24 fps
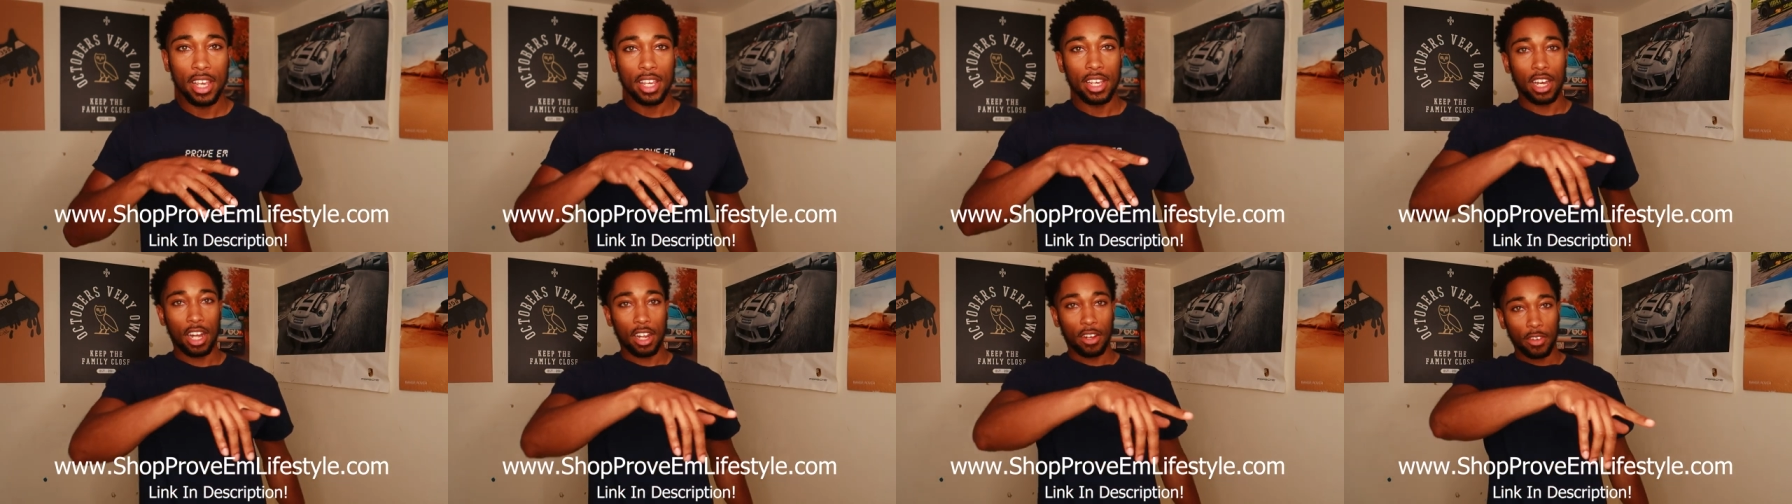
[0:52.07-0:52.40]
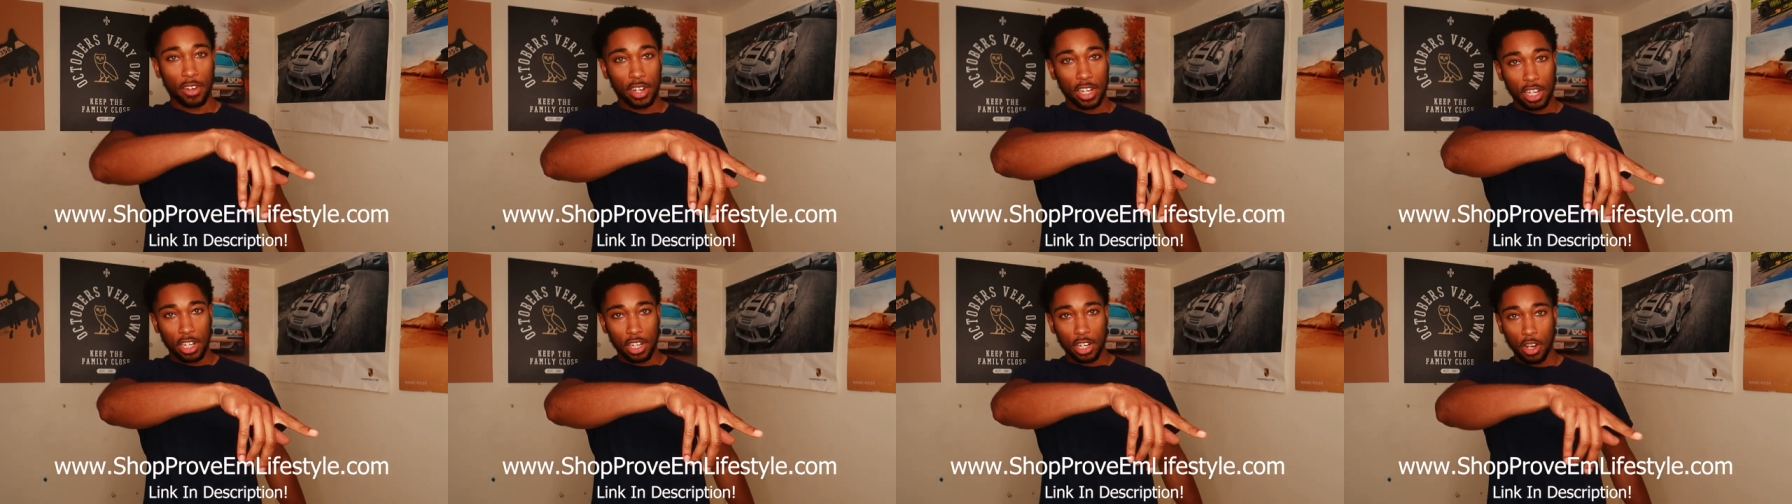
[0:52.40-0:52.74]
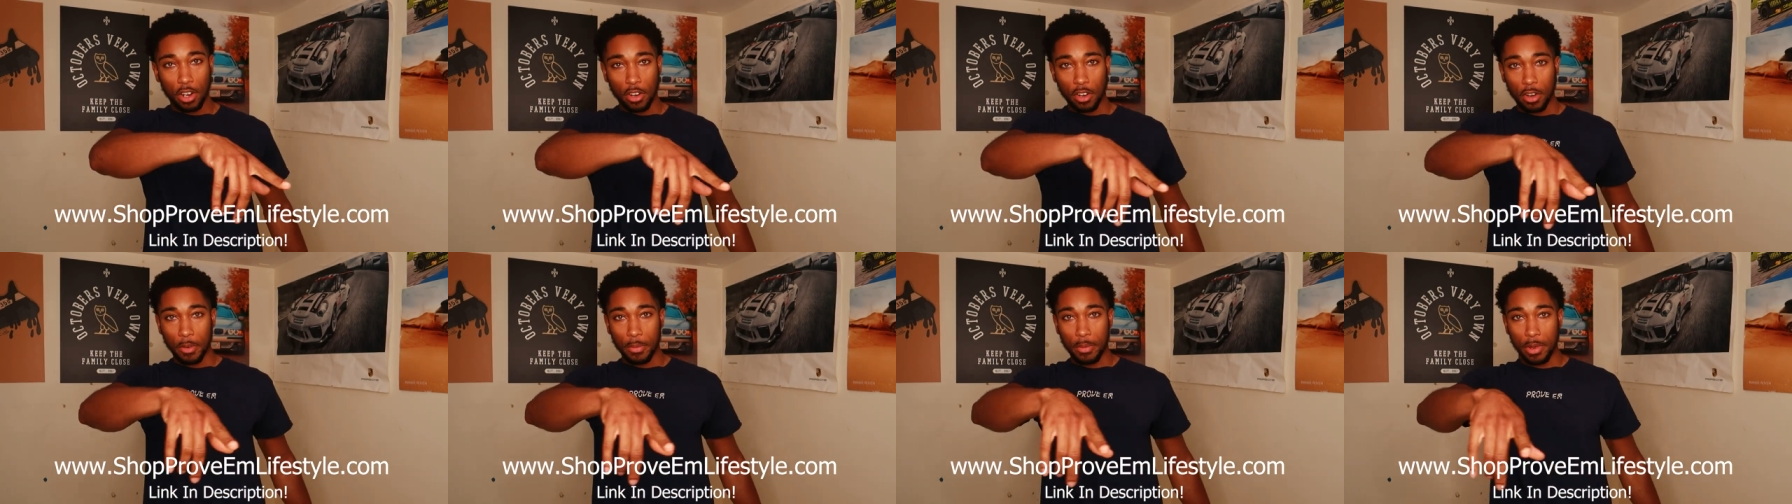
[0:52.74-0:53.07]
Y'all already
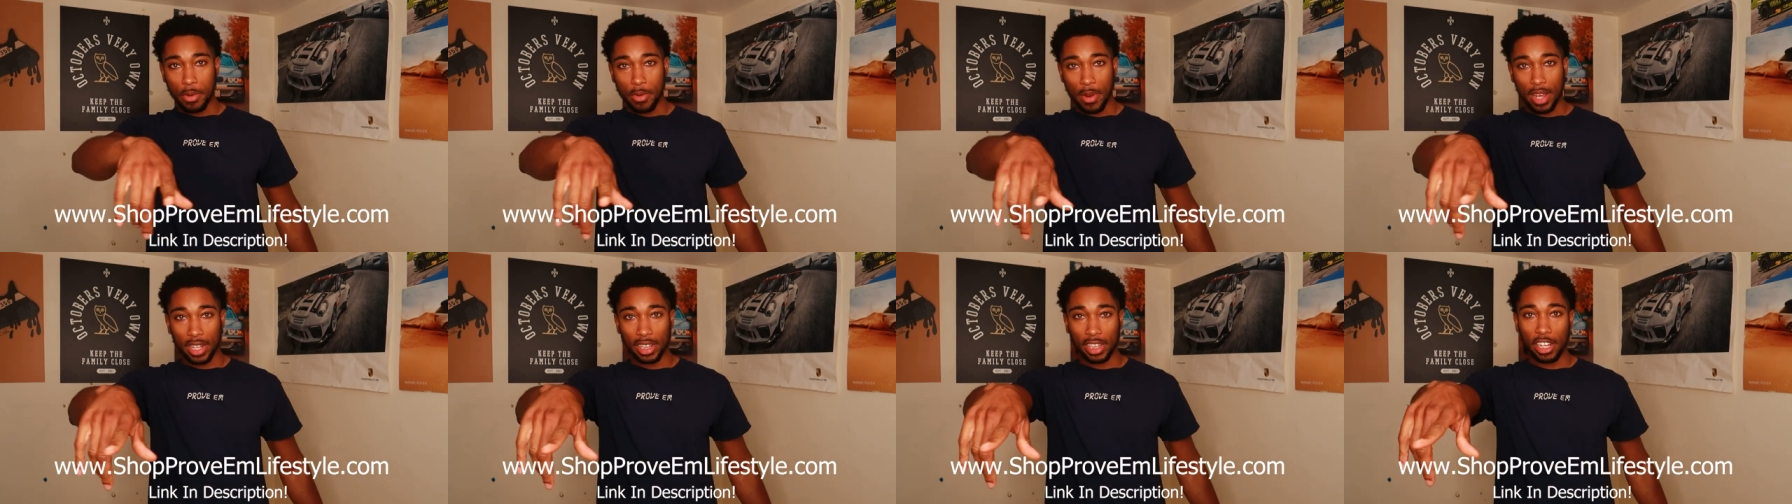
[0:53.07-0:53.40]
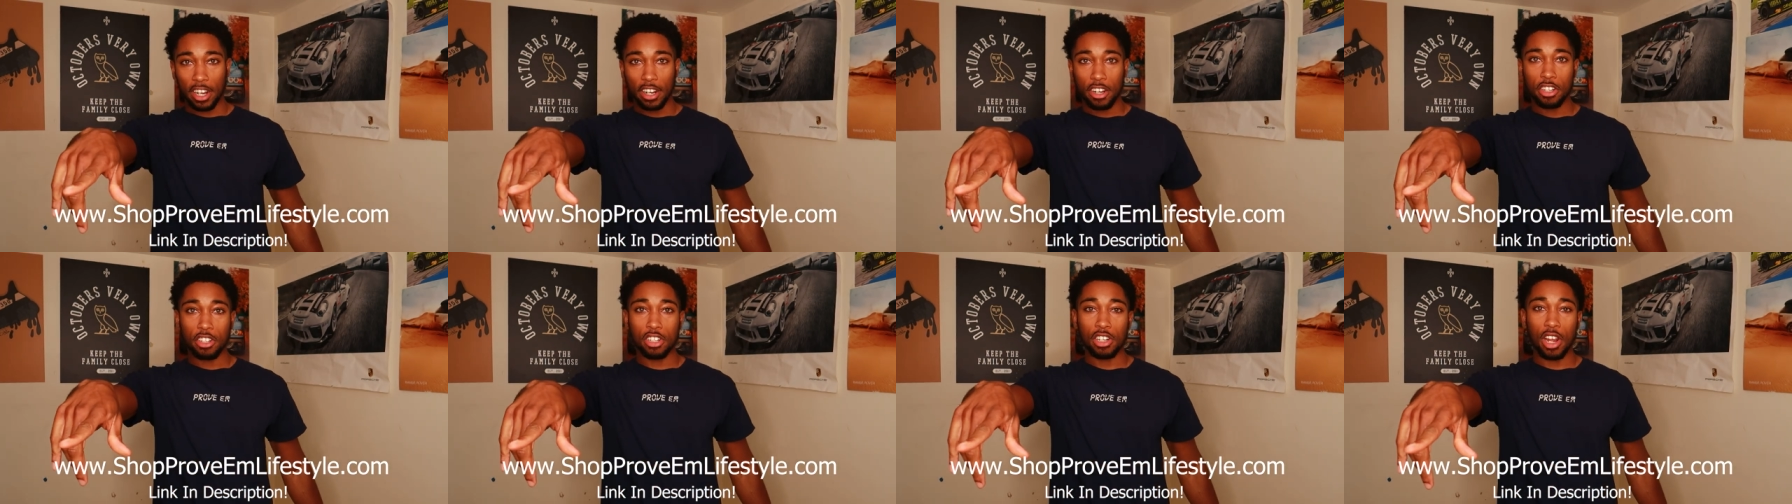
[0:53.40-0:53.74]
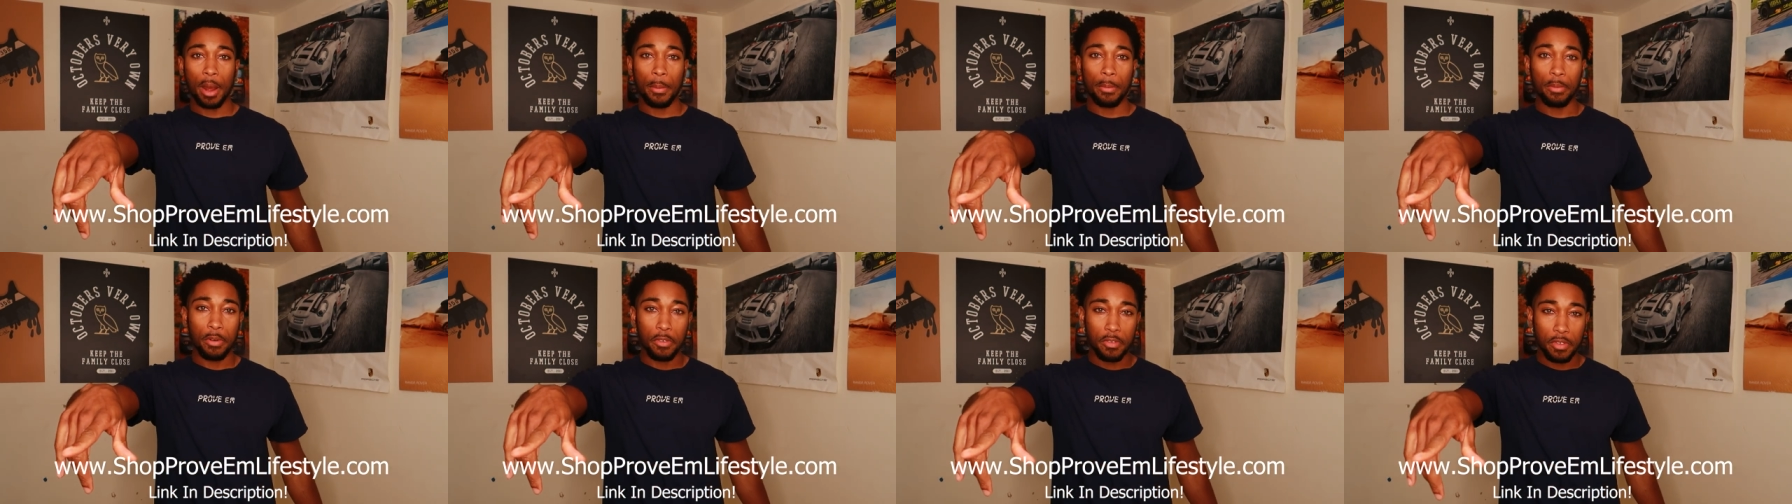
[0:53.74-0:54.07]
know, it'll be right there,
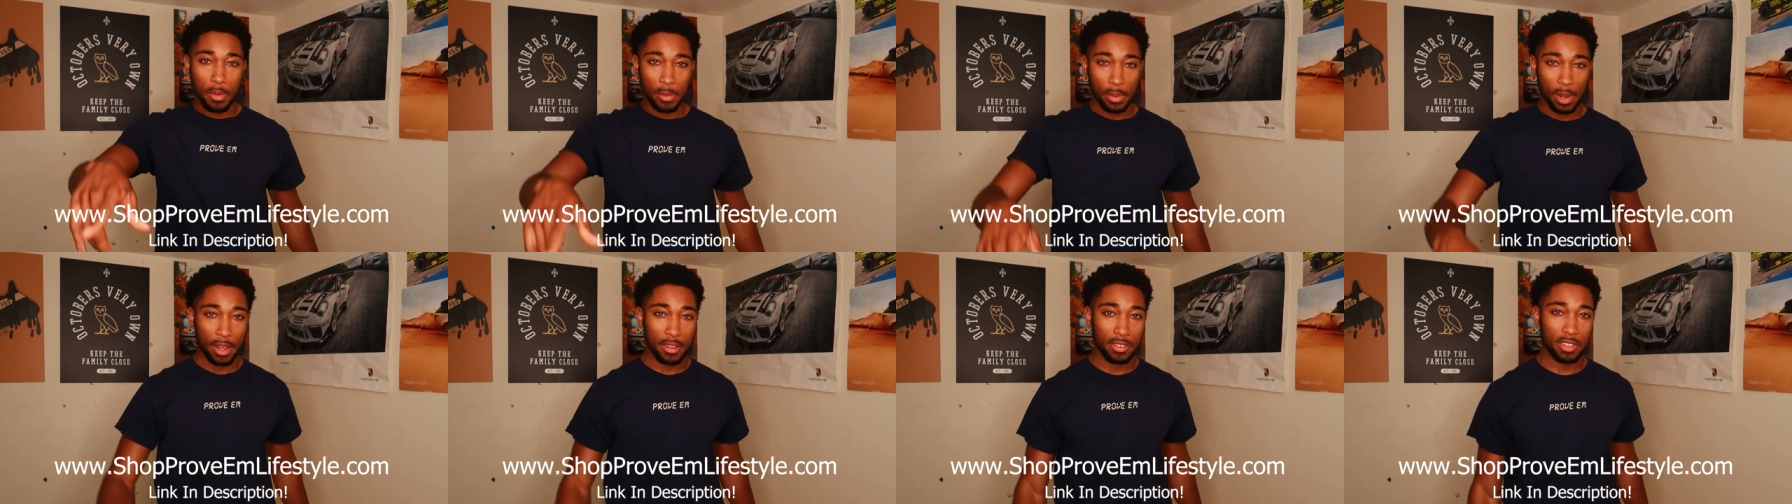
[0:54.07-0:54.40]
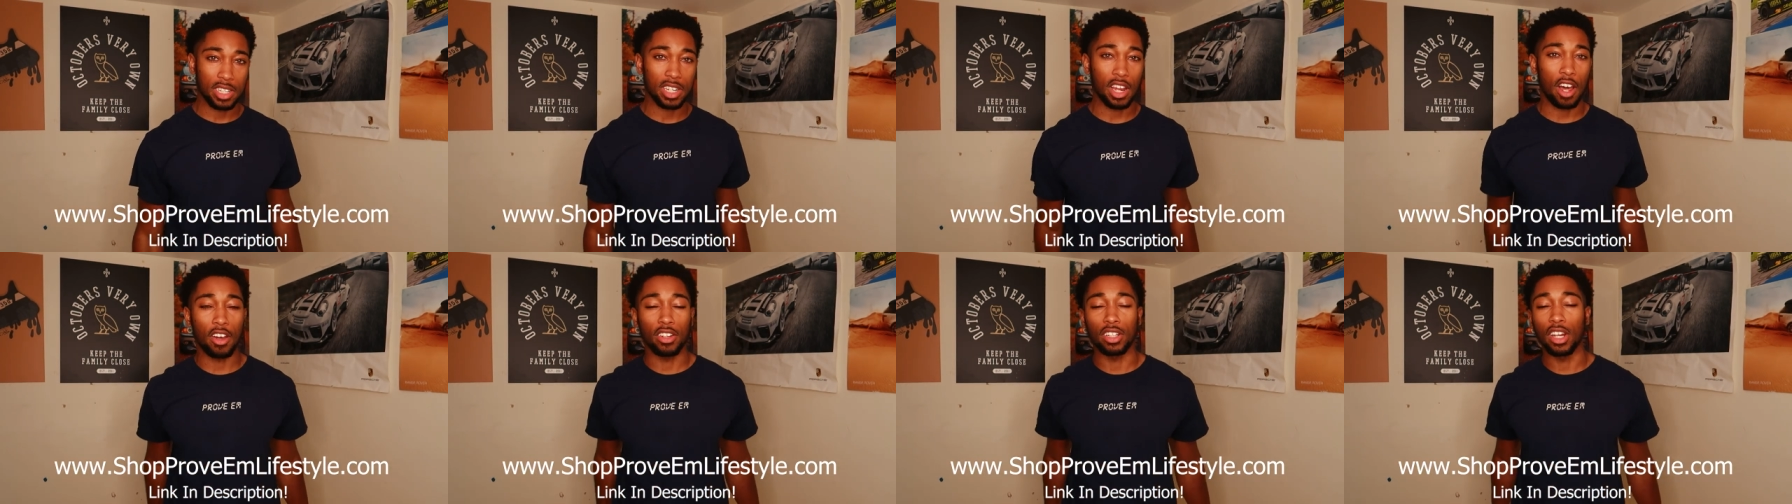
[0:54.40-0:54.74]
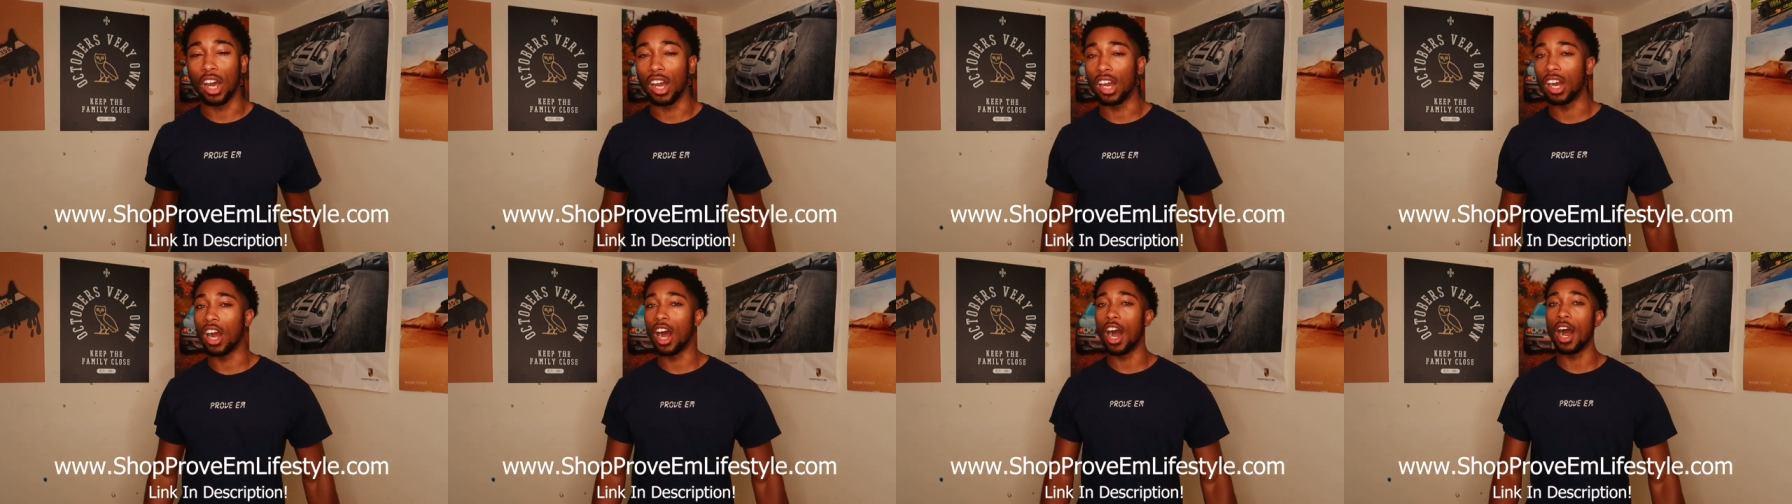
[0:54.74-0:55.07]

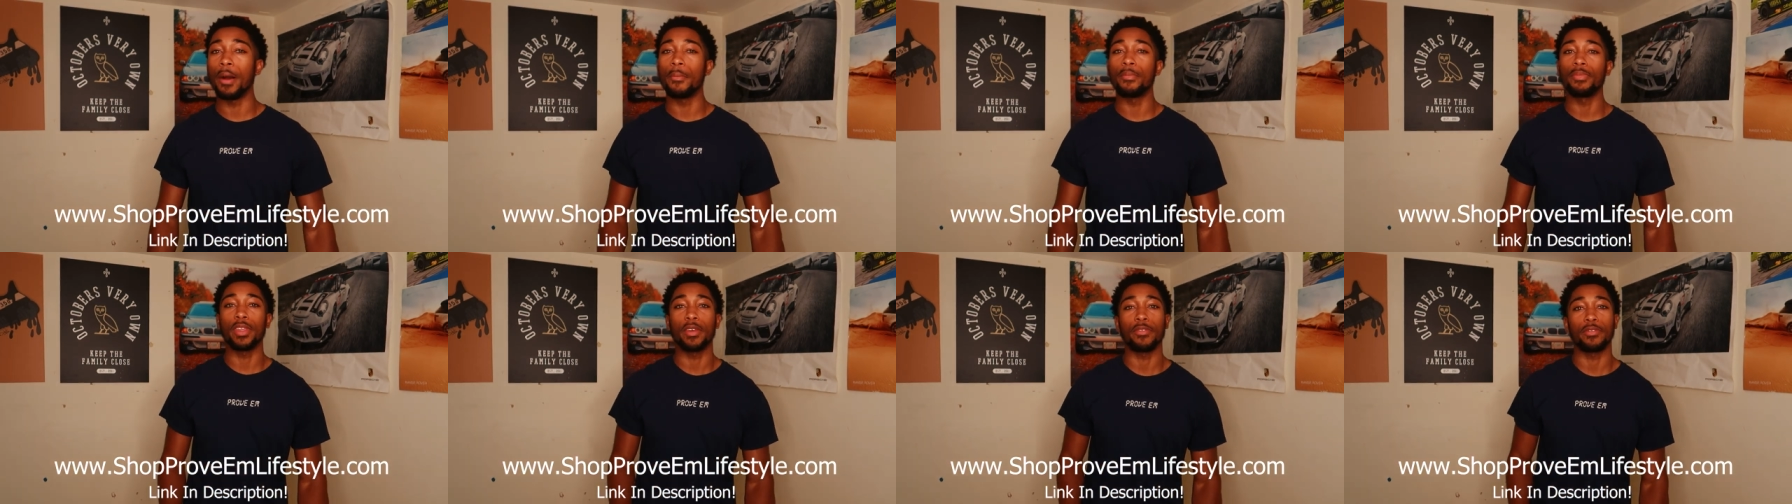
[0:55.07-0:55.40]
shopproveemlifestyle.com.